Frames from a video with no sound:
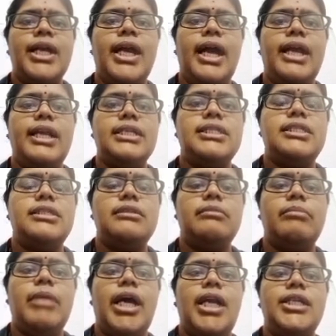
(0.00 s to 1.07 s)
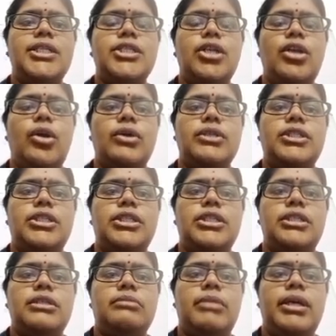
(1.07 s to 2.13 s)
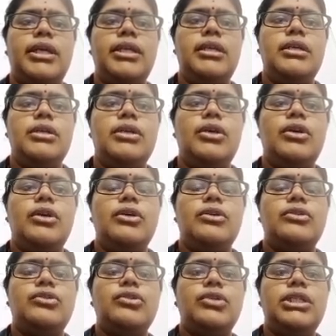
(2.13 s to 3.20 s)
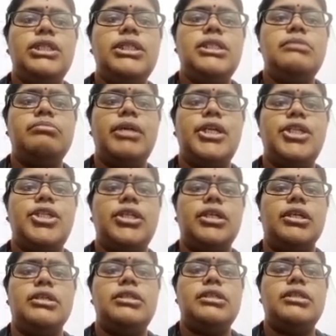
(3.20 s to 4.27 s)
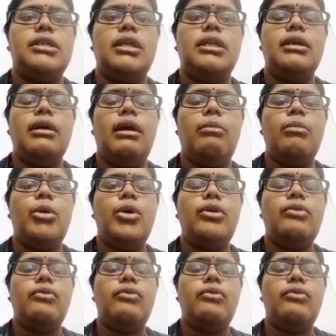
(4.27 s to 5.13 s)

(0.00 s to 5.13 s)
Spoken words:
And next is the biological oxygen demand. So this measures the amount of